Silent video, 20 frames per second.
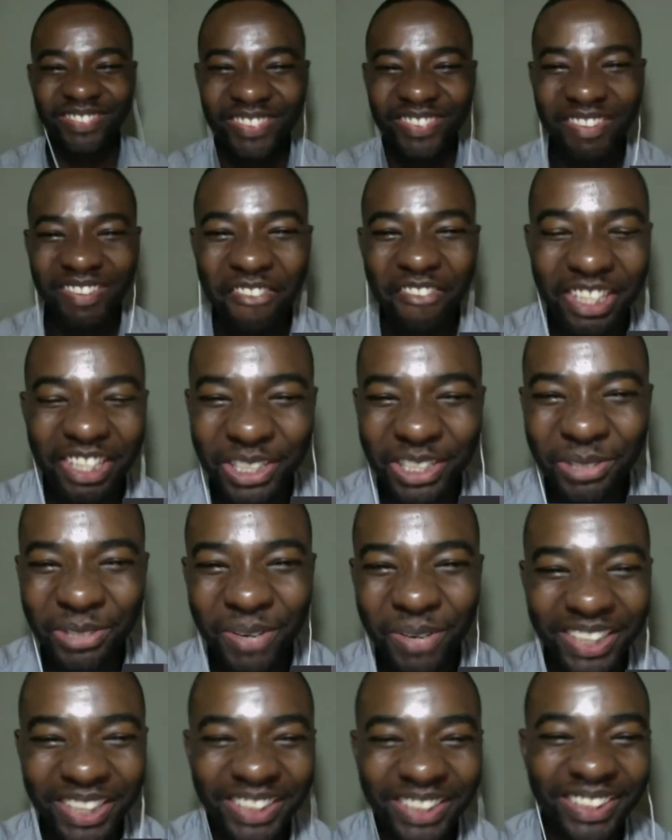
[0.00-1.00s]
Well done,
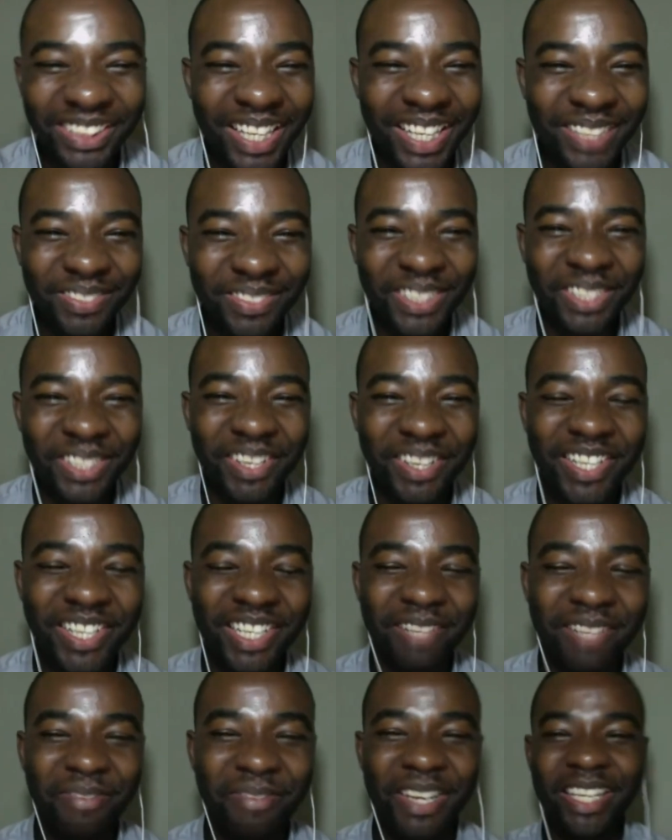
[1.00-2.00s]
well done. Thanks for sharing that,
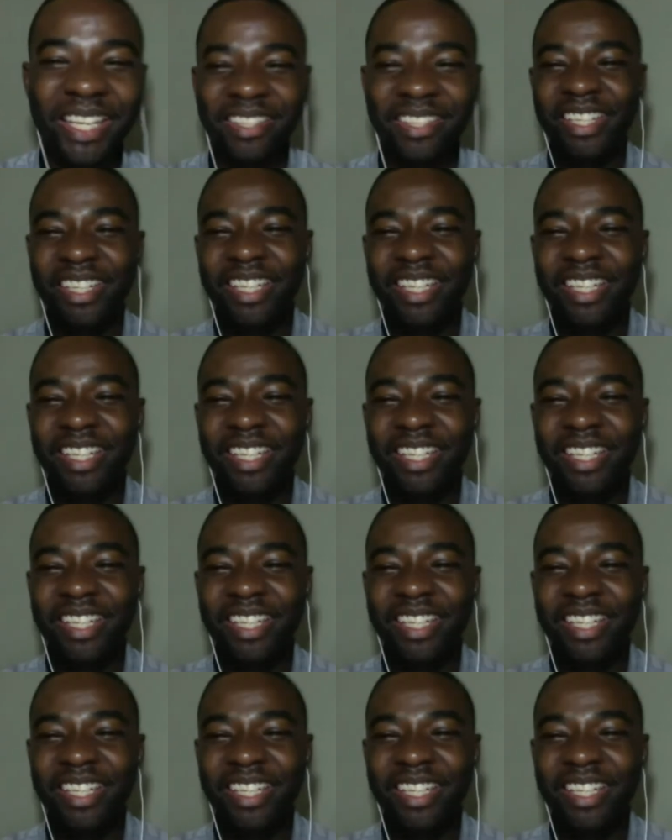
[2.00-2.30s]
Marlene.